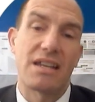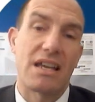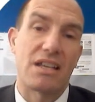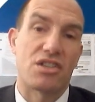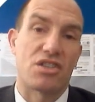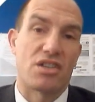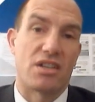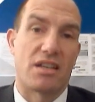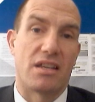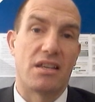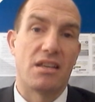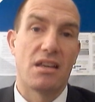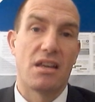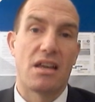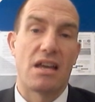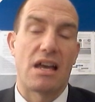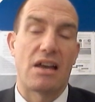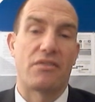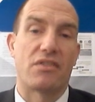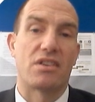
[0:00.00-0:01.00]
And actually
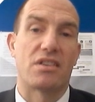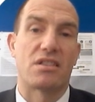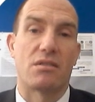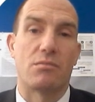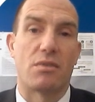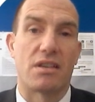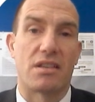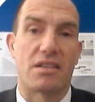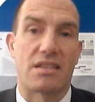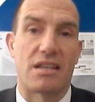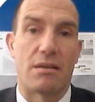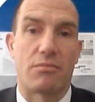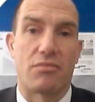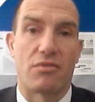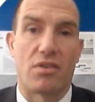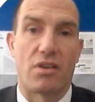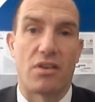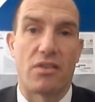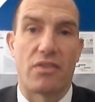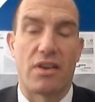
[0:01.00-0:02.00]
having somewhere
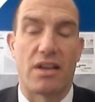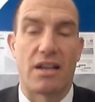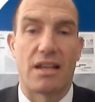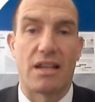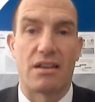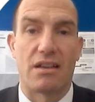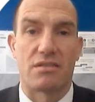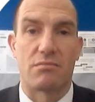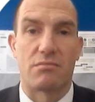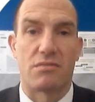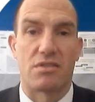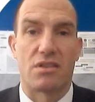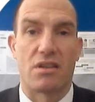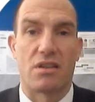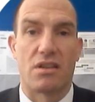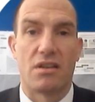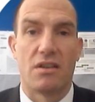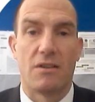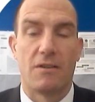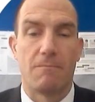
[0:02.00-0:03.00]
separate that allows them
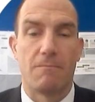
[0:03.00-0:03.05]
to